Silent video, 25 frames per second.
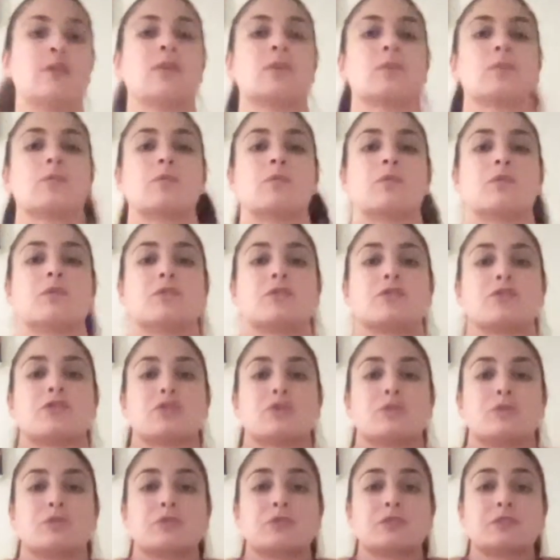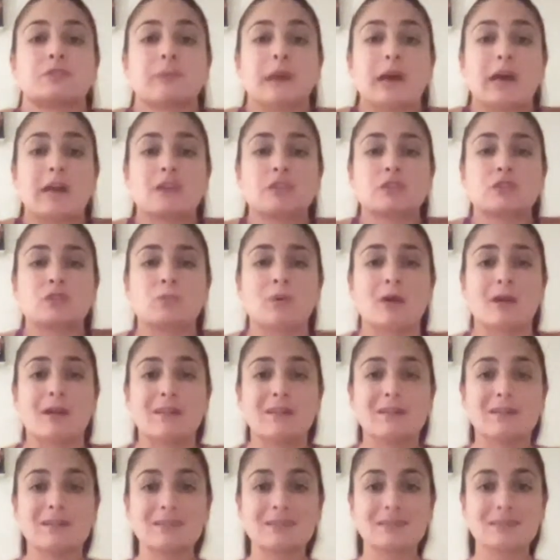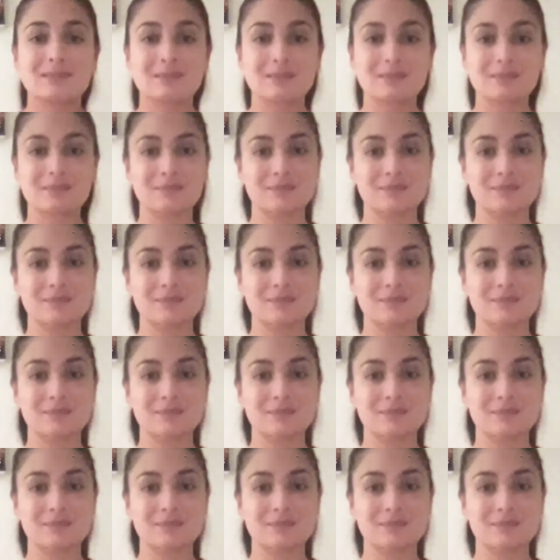Roll the shoulders back twice.